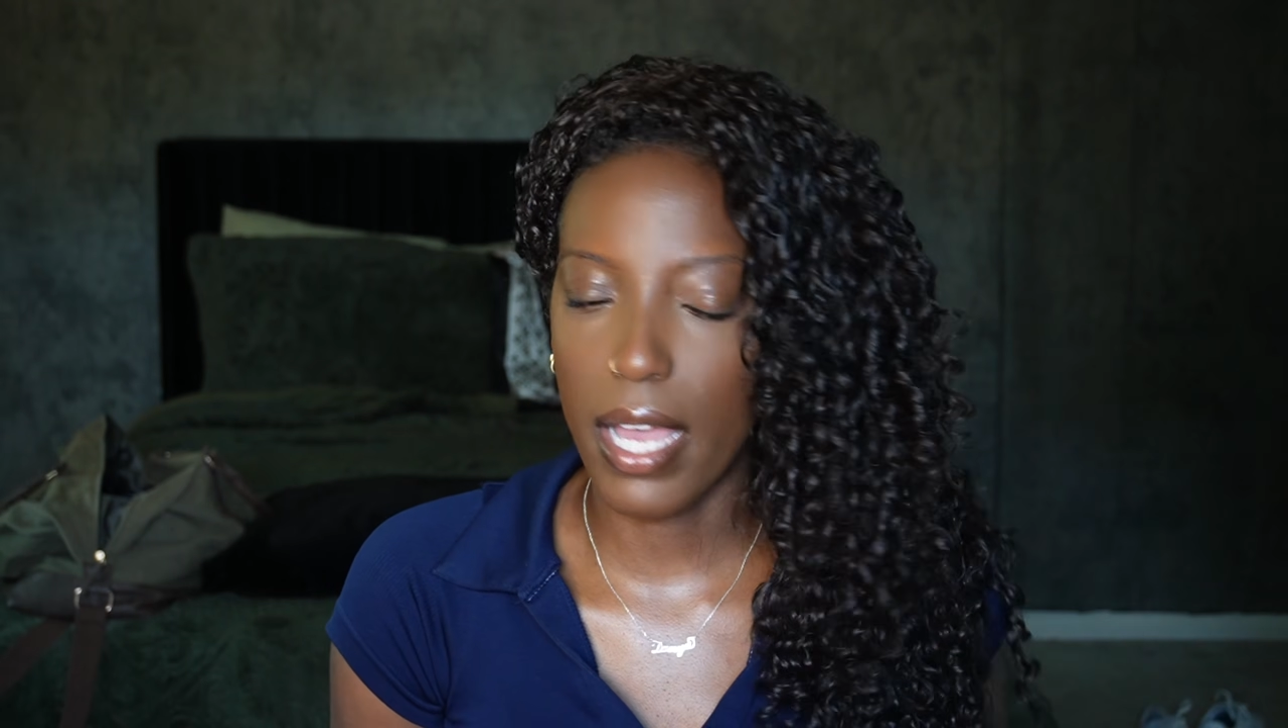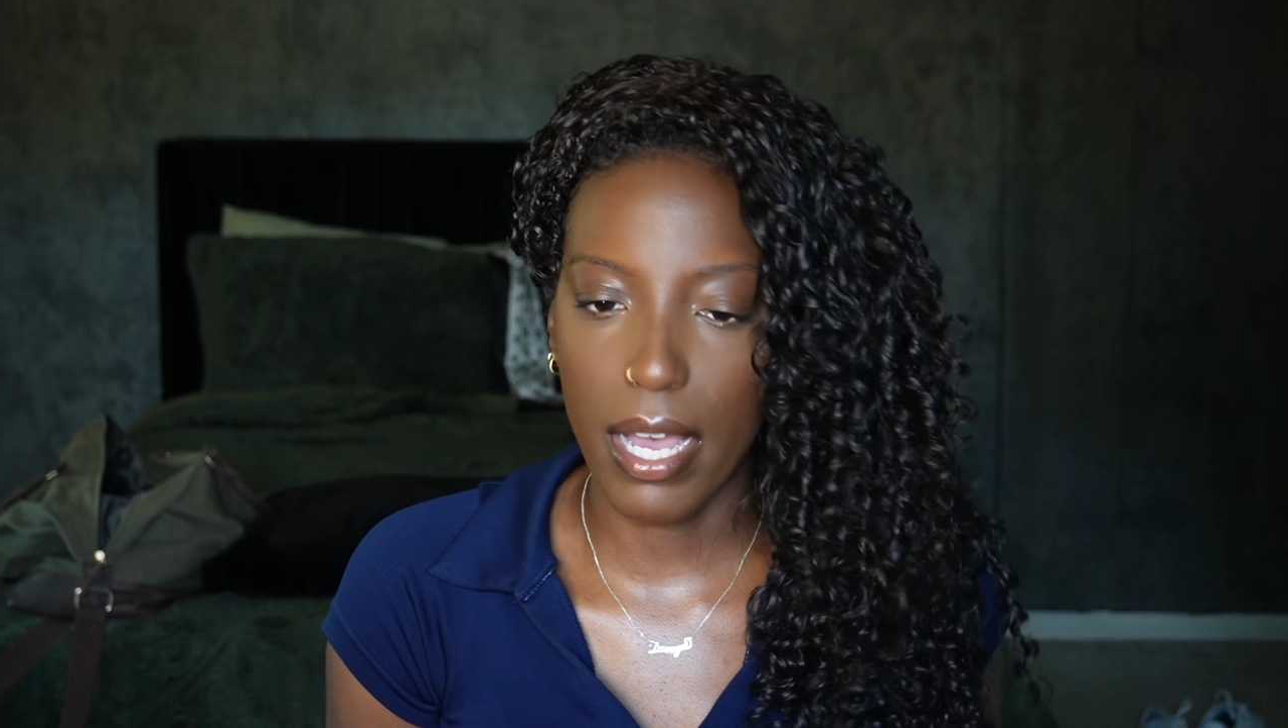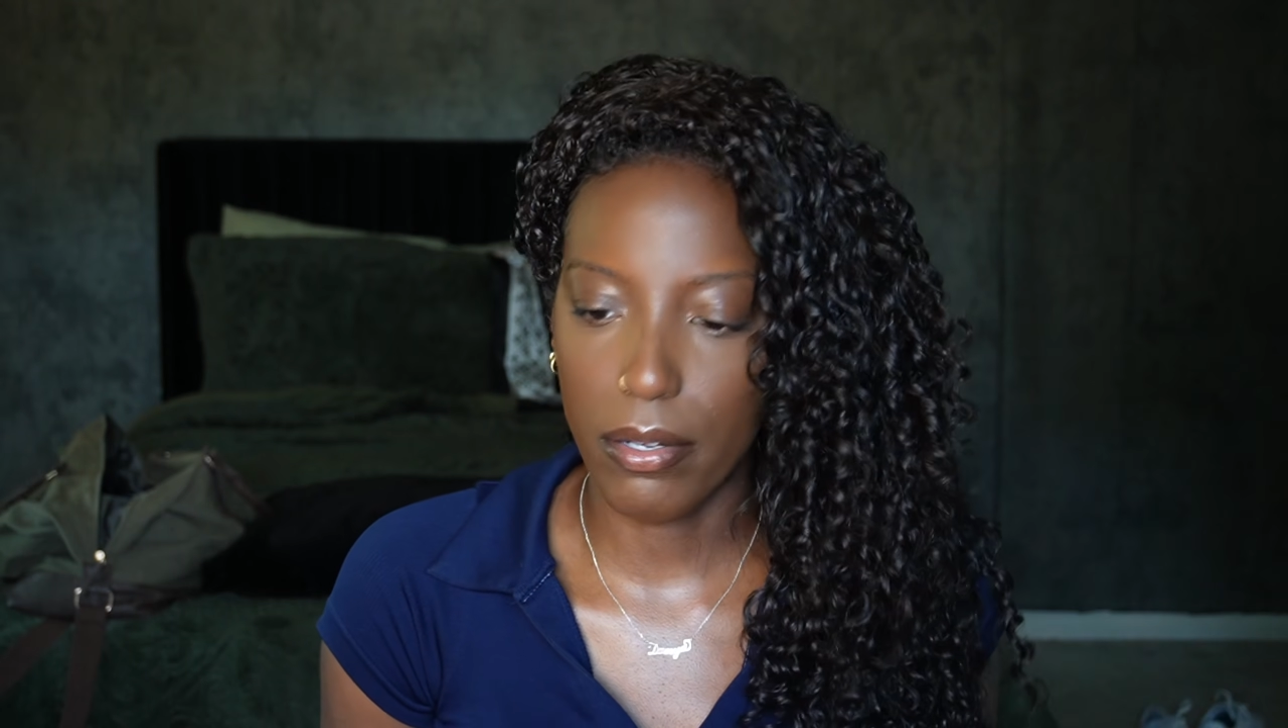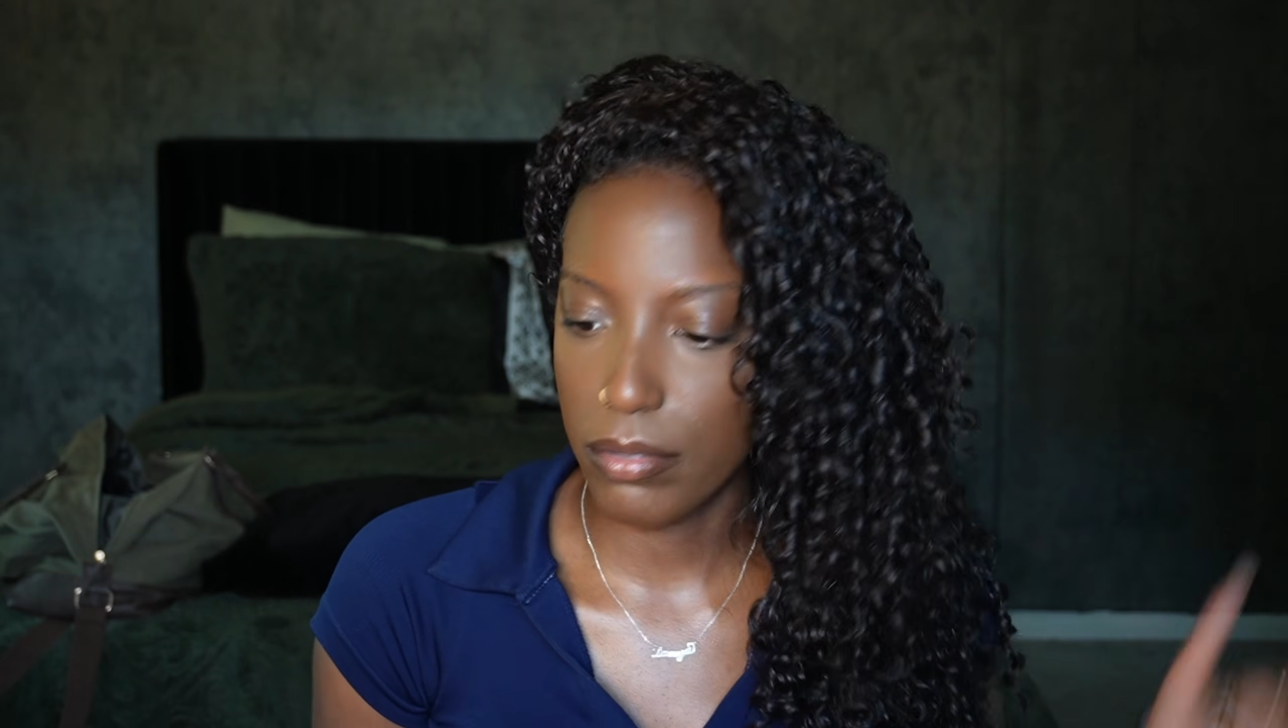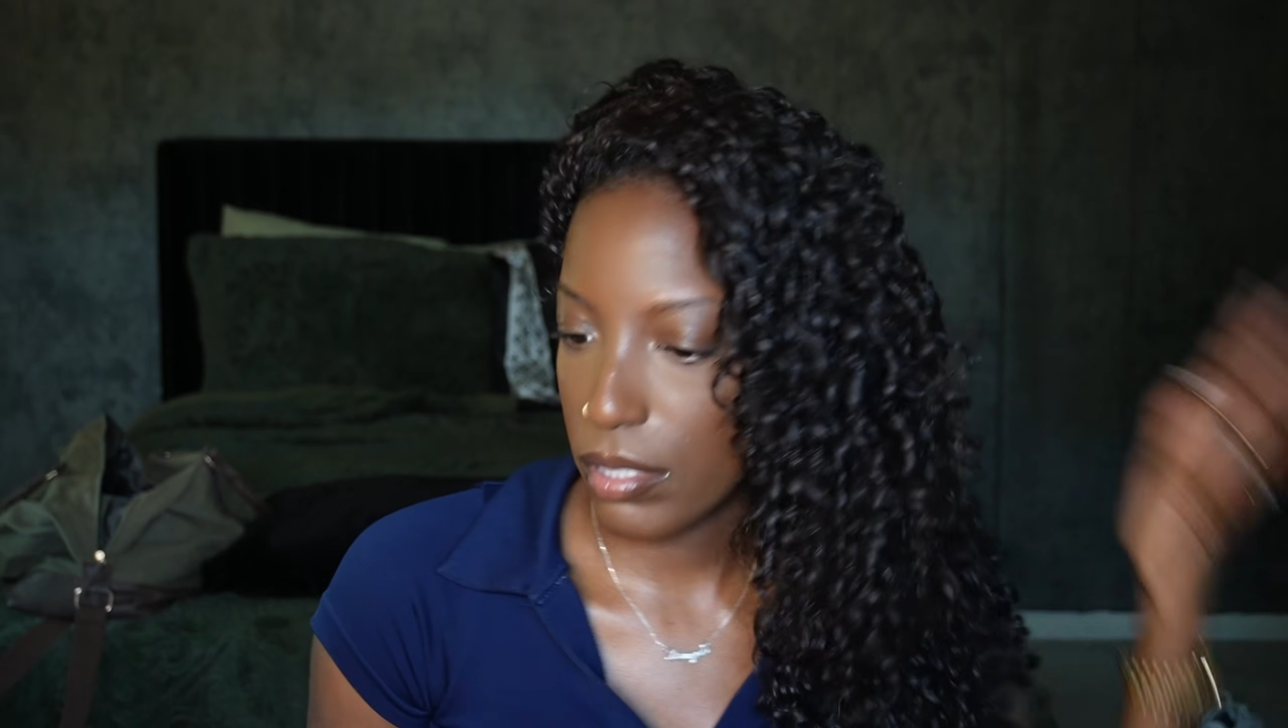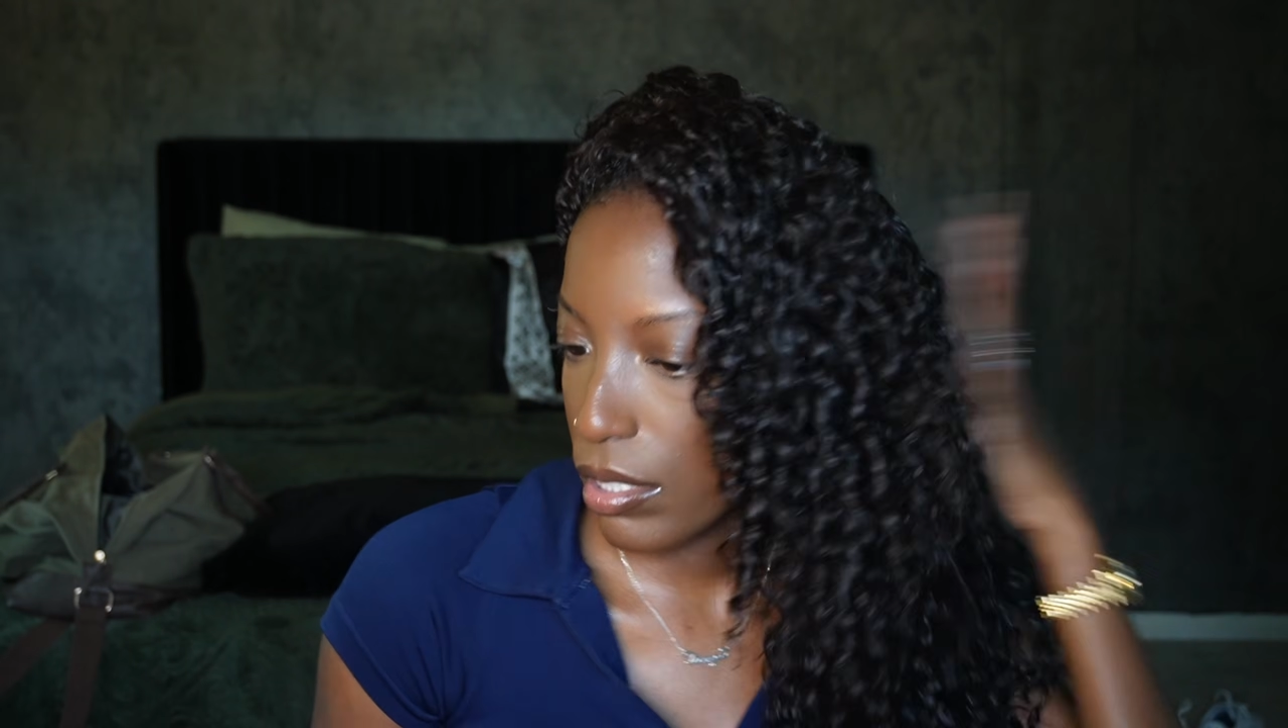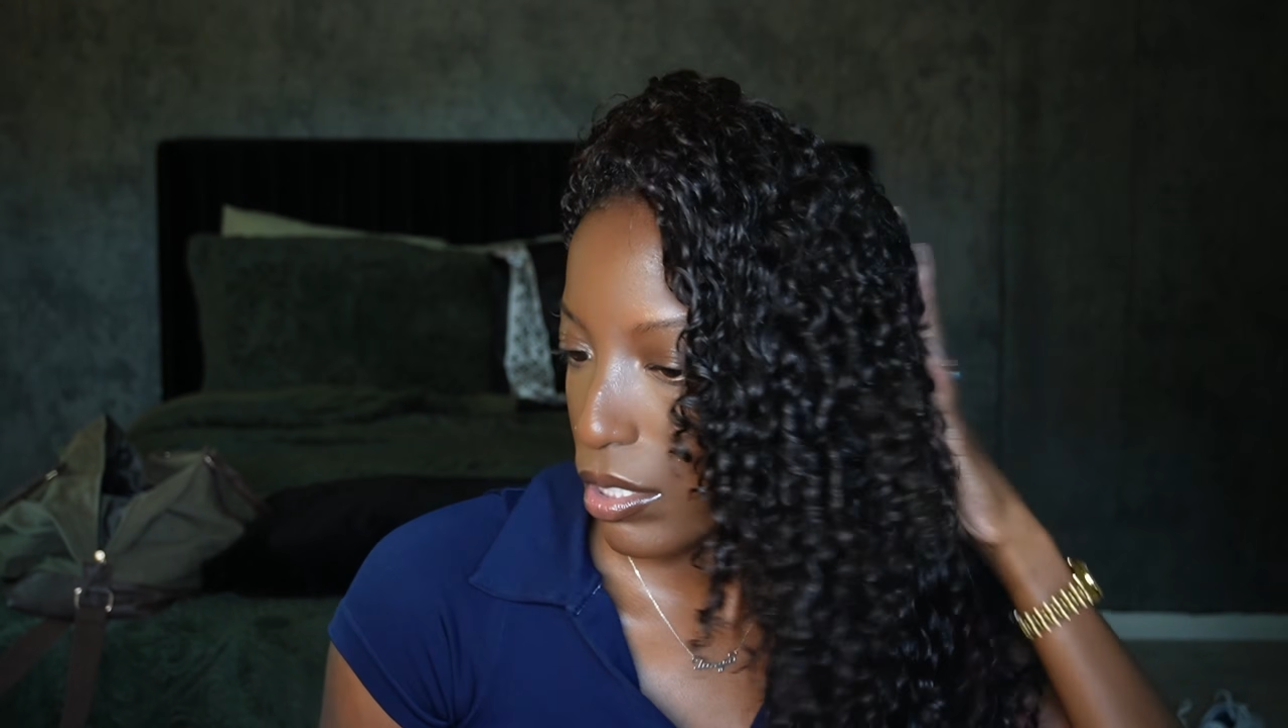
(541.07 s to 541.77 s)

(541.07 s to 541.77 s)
out